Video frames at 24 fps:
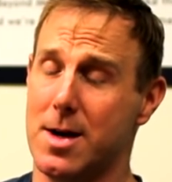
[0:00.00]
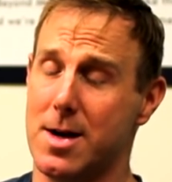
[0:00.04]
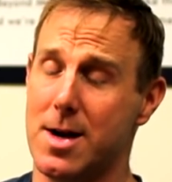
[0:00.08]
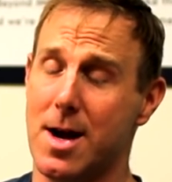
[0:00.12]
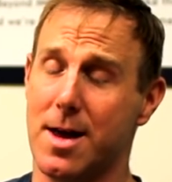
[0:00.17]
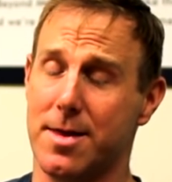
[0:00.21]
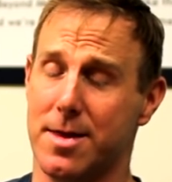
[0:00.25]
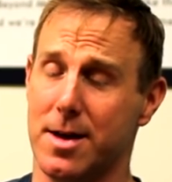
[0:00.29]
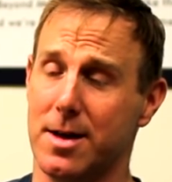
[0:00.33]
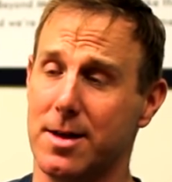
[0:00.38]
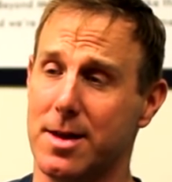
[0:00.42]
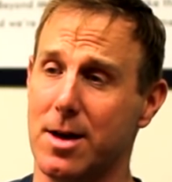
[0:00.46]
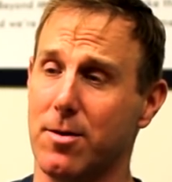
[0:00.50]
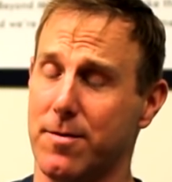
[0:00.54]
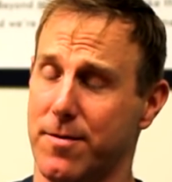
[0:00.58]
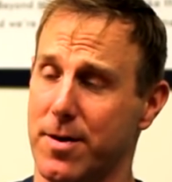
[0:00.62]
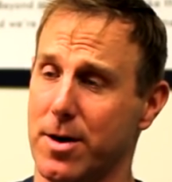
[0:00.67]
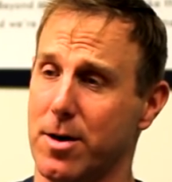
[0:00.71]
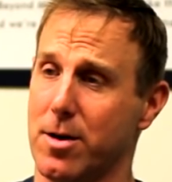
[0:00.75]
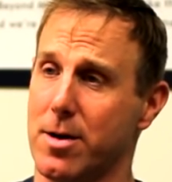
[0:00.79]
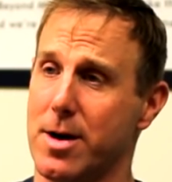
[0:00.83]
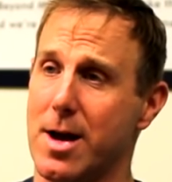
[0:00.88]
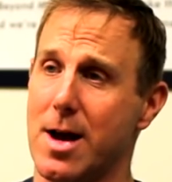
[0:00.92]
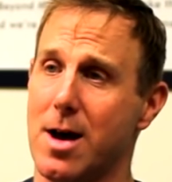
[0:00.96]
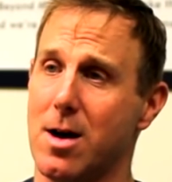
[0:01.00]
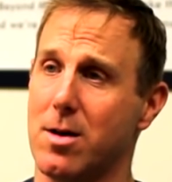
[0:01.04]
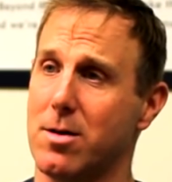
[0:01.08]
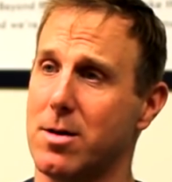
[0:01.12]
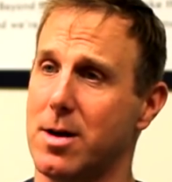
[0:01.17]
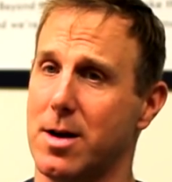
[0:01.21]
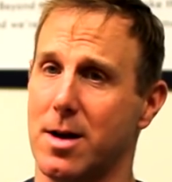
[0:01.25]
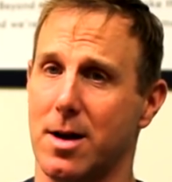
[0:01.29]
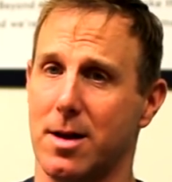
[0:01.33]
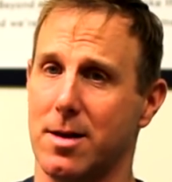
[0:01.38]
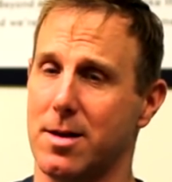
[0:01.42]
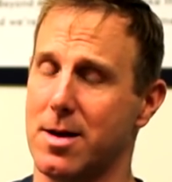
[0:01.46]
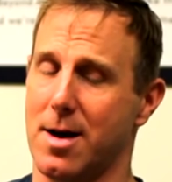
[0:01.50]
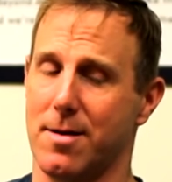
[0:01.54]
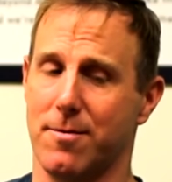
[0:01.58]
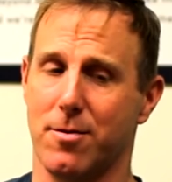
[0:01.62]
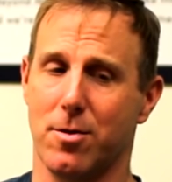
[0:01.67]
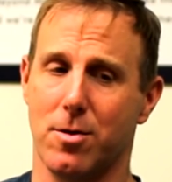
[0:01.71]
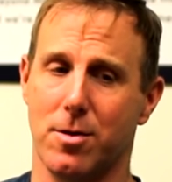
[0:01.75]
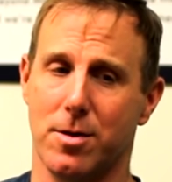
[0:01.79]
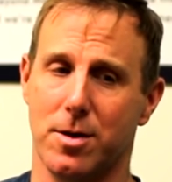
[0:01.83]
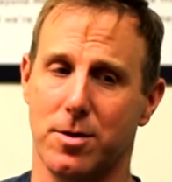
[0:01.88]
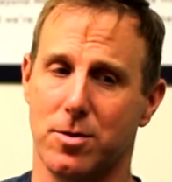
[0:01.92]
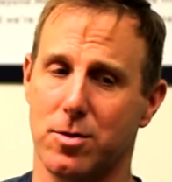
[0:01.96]
I think they'll figure it out, and I, have
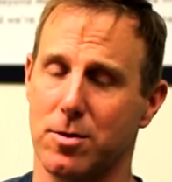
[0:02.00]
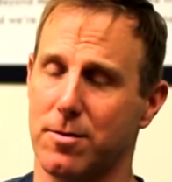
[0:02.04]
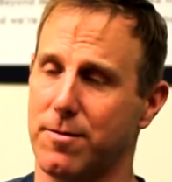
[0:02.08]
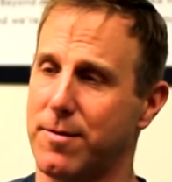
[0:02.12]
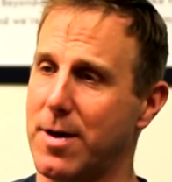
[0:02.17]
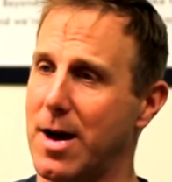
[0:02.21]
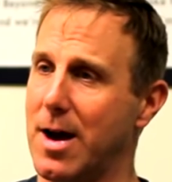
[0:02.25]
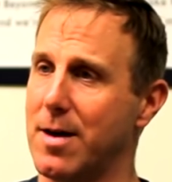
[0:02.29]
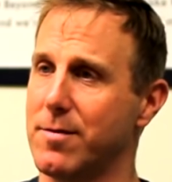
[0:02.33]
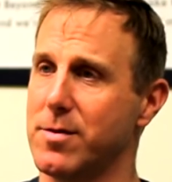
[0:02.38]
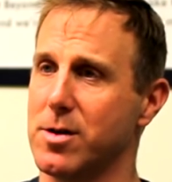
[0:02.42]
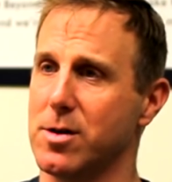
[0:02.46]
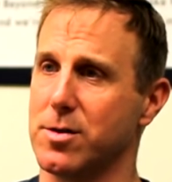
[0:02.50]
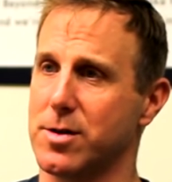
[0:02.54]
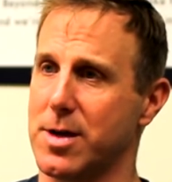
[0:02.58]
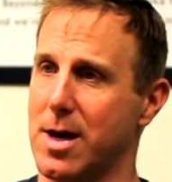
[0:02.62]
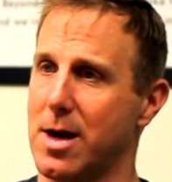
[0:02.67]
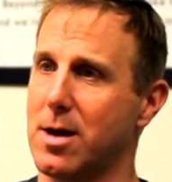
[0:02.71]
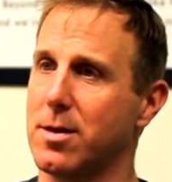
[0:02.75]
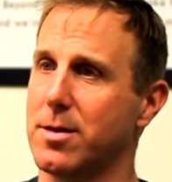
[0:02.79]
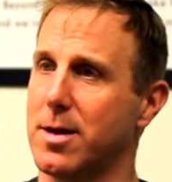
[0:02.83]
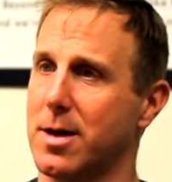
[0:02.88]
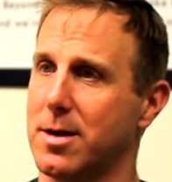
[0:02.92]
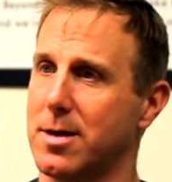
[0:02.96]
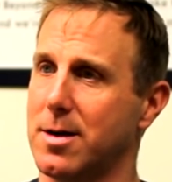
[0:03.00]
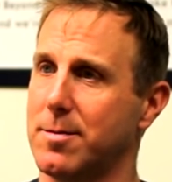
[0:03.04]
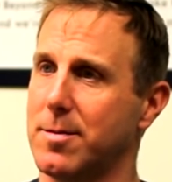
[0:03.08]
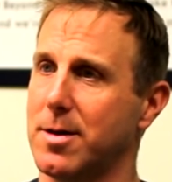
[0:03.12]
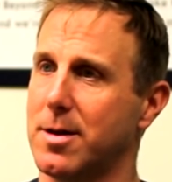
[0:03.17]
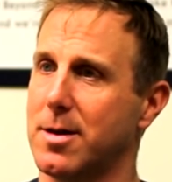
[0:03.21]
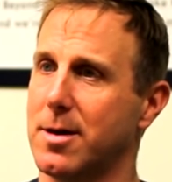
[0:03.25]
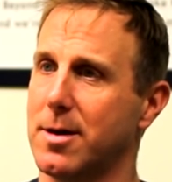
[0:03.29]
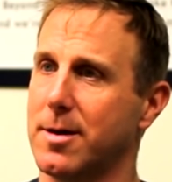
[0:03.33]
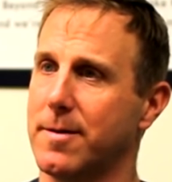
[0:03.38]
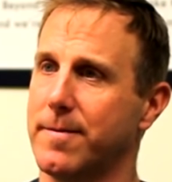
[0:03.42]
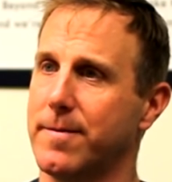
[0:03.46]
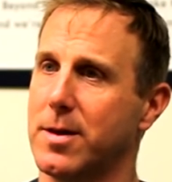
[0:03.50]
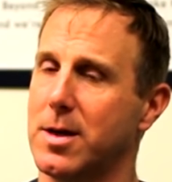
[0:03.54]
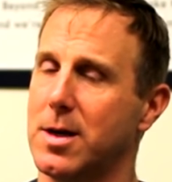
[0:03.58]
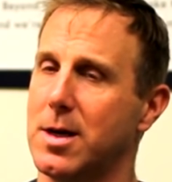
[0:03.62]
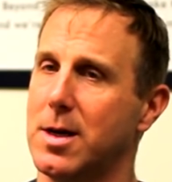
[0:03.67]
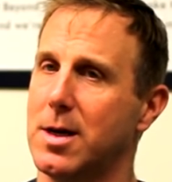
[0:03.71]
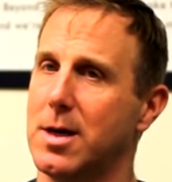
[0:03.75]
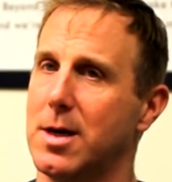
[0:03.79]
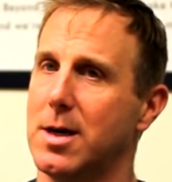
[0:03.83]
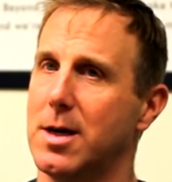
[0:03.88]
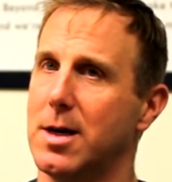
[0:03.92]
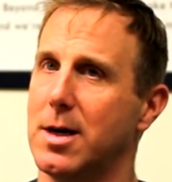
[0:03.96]
heard this sort of five years out, that type of thing,
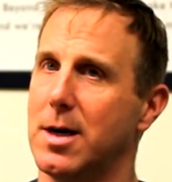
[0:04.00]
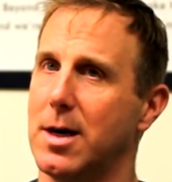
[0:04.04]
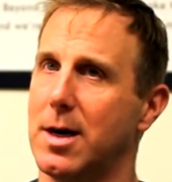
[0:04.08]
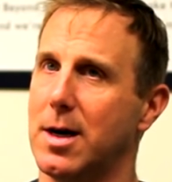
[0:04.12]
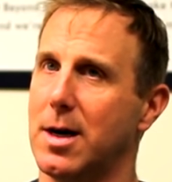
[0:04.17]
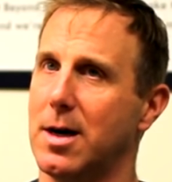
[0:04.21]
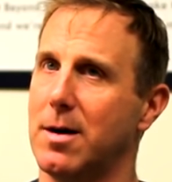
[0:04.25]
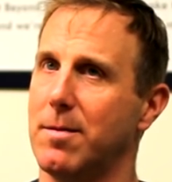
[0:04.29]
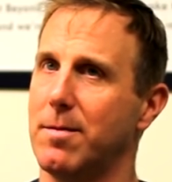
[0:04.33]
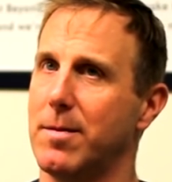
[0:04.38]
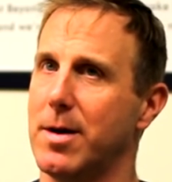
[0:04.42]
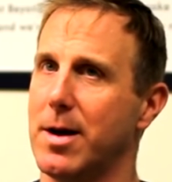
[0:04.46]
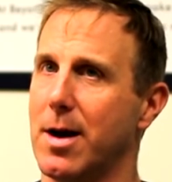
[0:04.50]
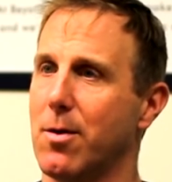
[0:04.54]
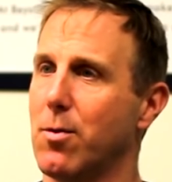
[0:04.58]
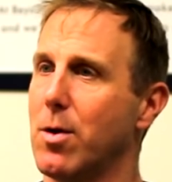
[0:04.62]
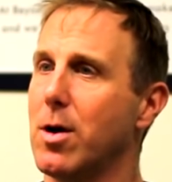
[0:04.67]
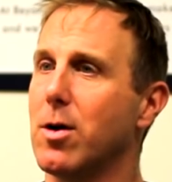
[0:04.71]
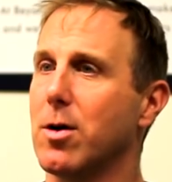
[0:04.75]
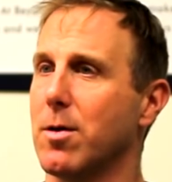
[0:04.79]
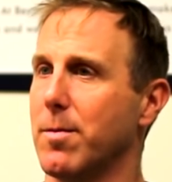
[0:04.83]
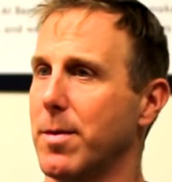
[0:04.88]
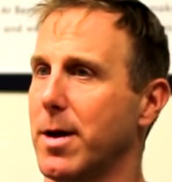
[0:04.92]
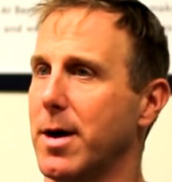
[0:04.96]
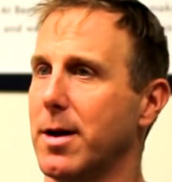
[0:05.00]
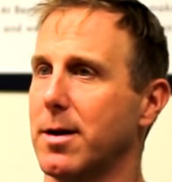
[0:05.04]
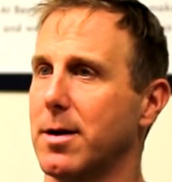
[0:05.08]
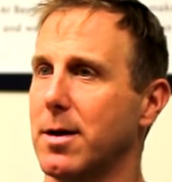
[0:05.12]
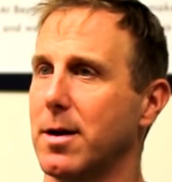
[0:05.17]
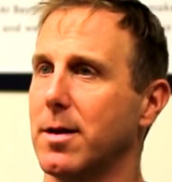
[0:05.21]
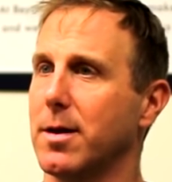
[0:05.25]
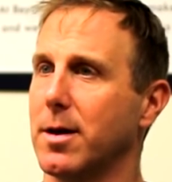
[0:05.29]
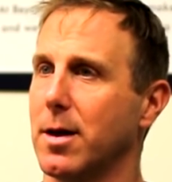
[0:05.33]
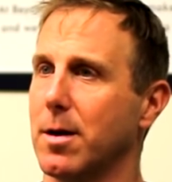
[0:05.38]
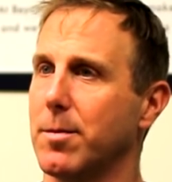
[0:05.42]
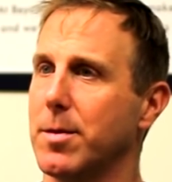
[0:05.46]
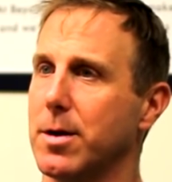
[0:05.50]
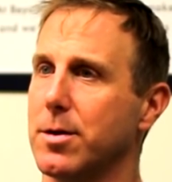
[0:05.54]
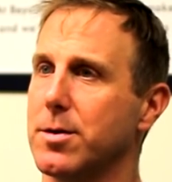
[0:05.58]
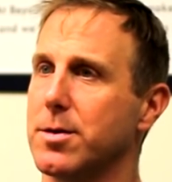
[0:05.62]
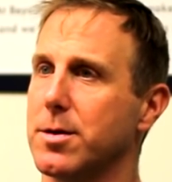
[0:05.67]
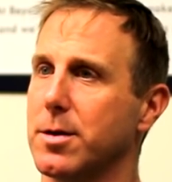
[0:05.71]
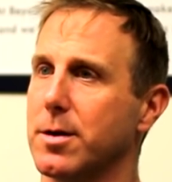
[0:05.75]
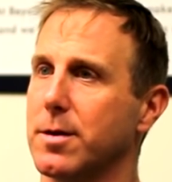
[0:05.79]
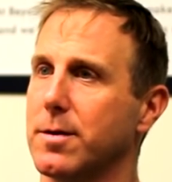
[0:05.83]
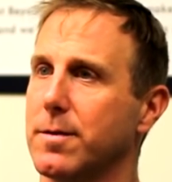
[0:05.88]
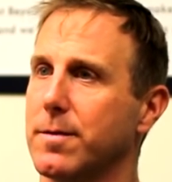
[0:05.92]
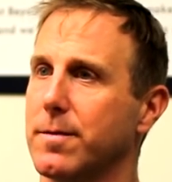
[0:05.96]
um, and I welcome that. I think it'll be interesting.